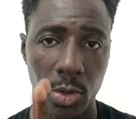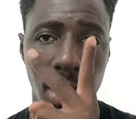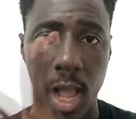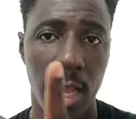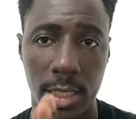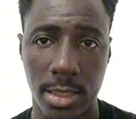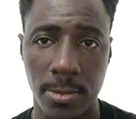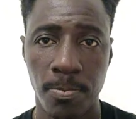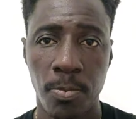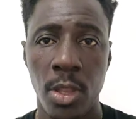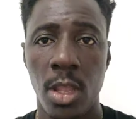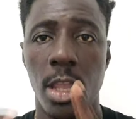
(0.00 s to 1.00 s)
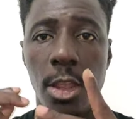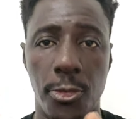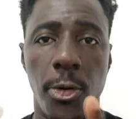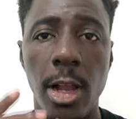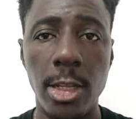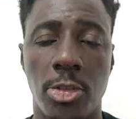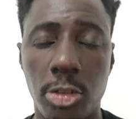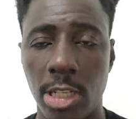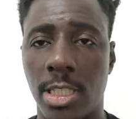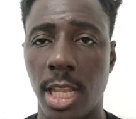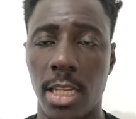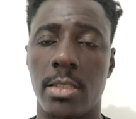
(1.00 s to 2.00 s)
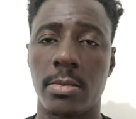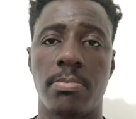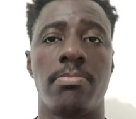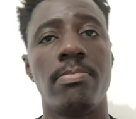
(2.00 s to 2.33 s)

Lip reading: So guys, if you are interested,